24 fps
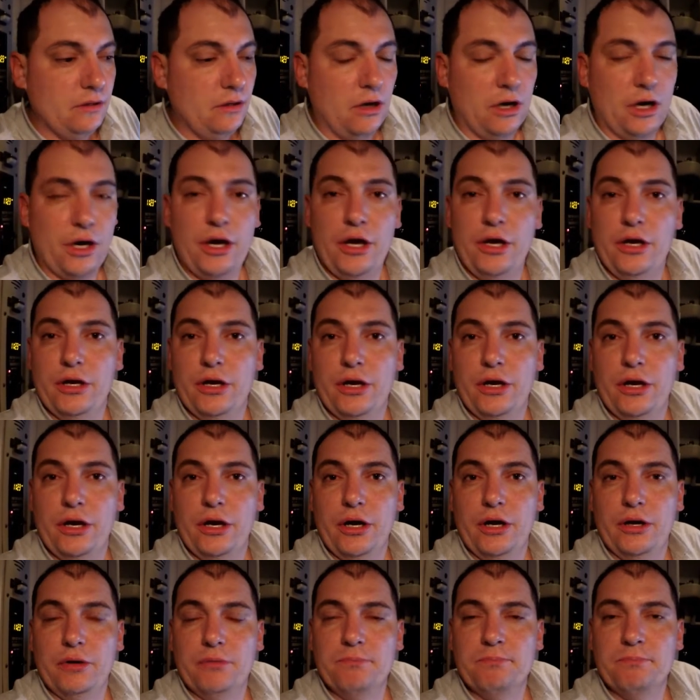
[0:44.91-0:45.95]
I
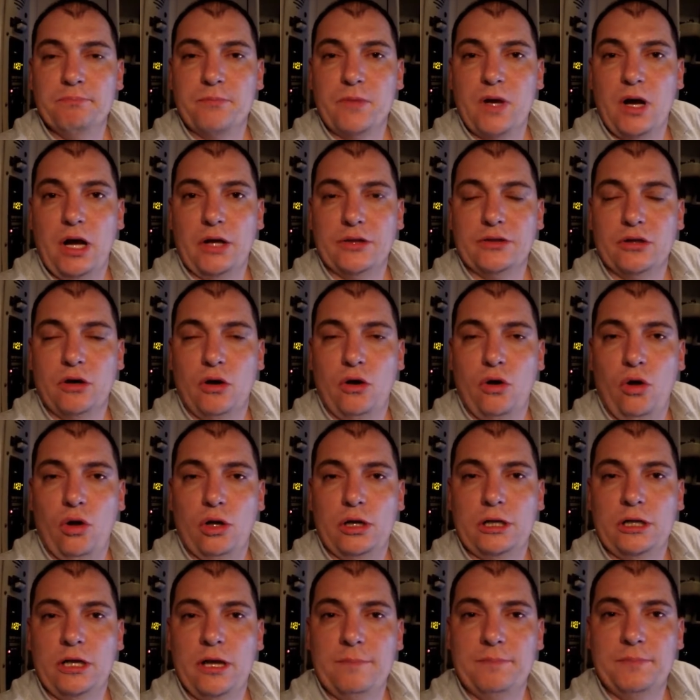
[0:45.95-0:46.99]
uh, got the whole
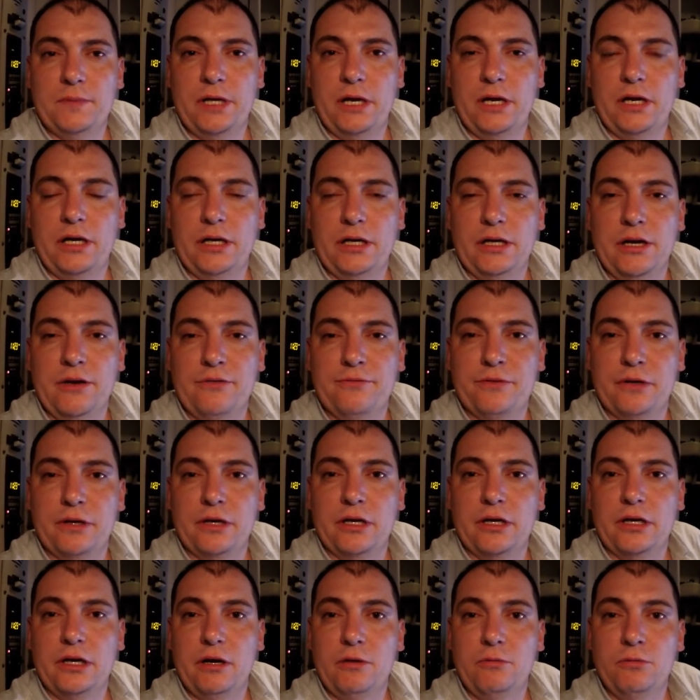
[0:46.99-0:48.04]
clip there, and I
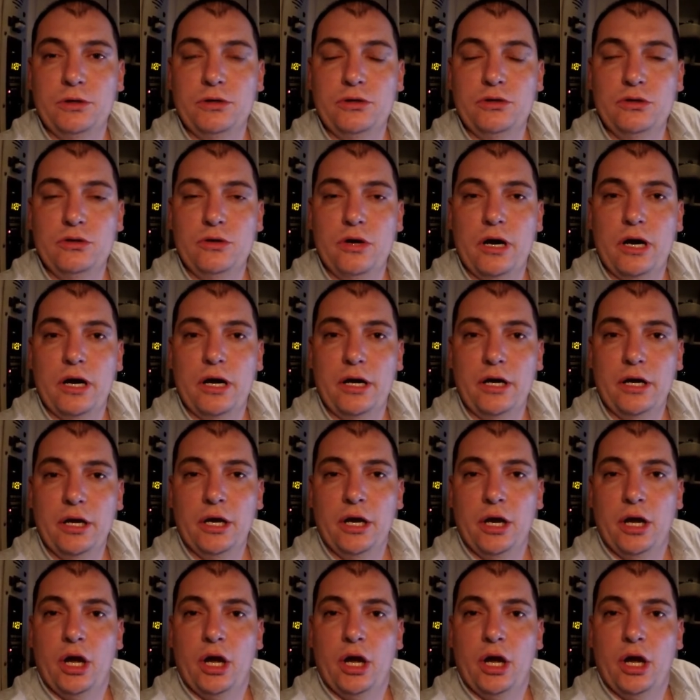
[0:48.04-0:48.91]
figured I would do a,